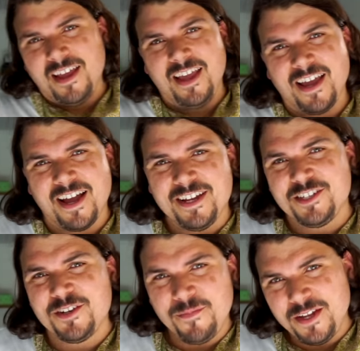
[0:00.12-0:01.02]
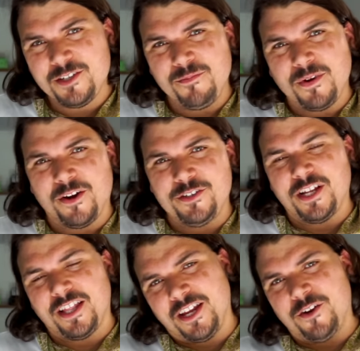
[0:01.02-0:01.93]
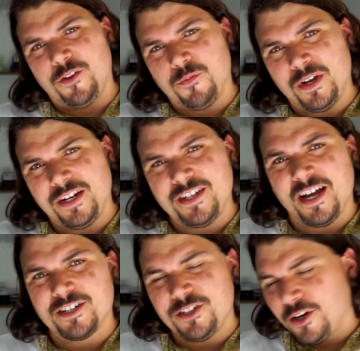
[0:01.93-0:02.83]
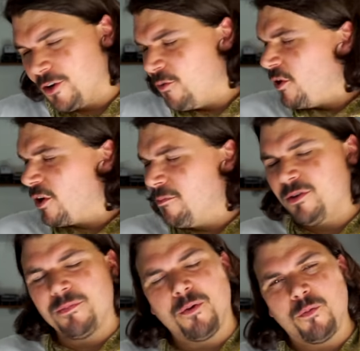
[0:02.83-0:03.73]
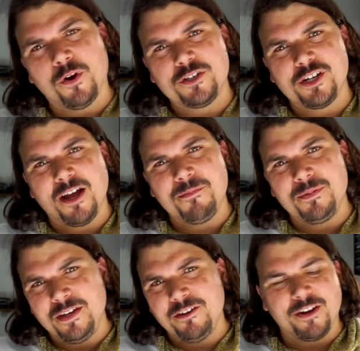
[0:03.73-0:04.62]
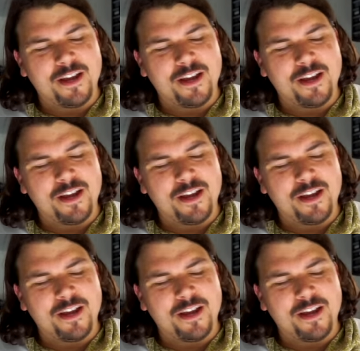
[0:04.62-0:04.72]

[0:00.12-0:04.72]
Hey guys, Mason Marangella here, the Rig Doctor. Welcome to my workshop here in